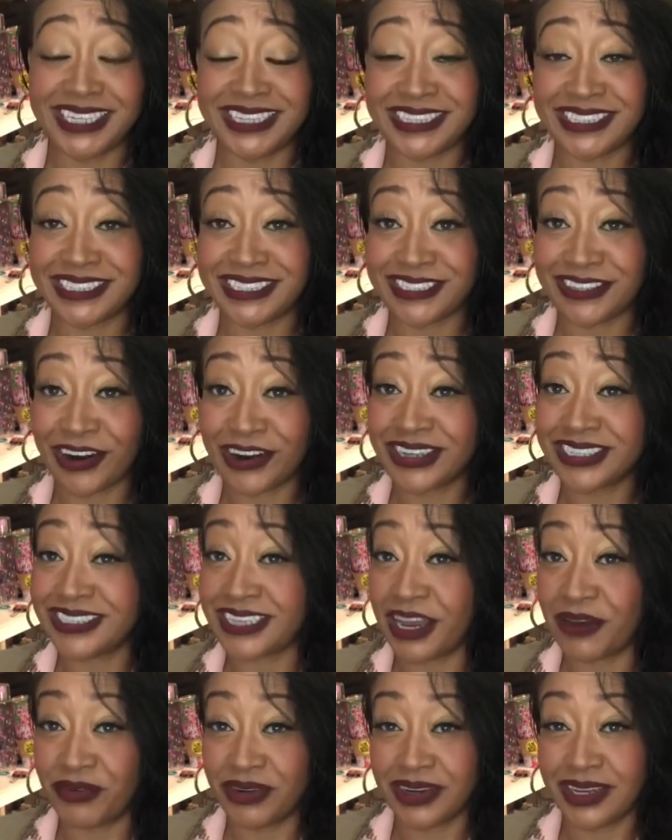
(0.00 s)
It starts,
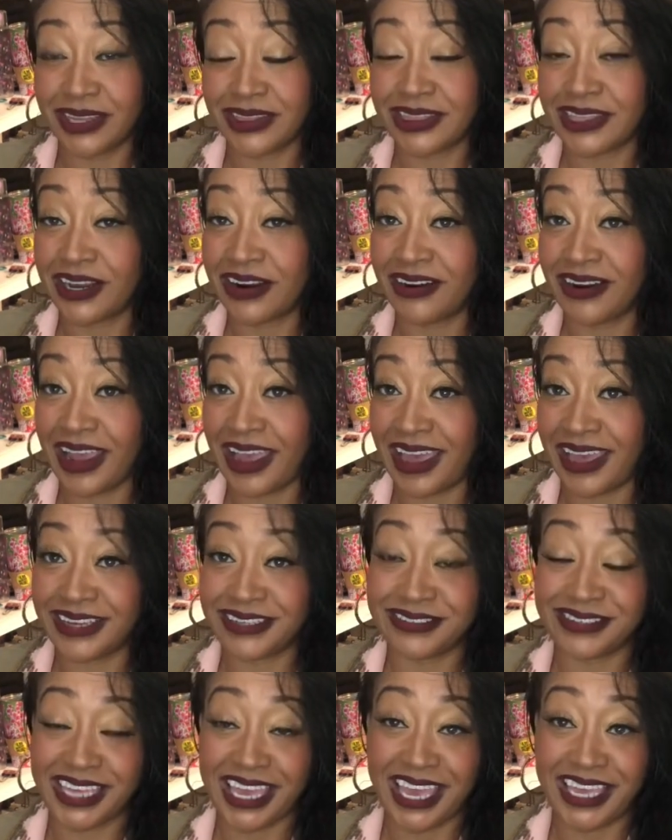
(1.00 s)
I would get there
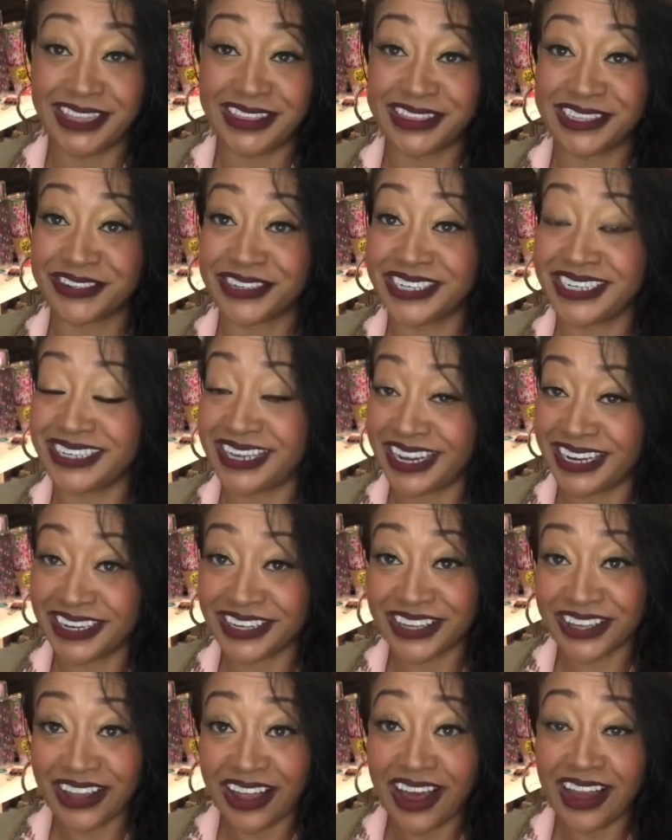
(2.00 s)
at eight thirty, nine
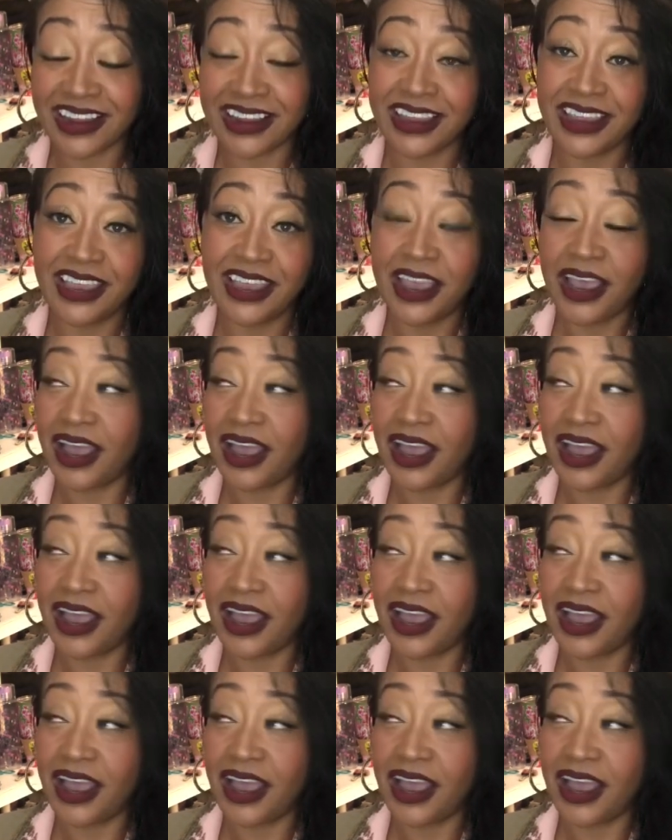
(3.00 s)
o'clock.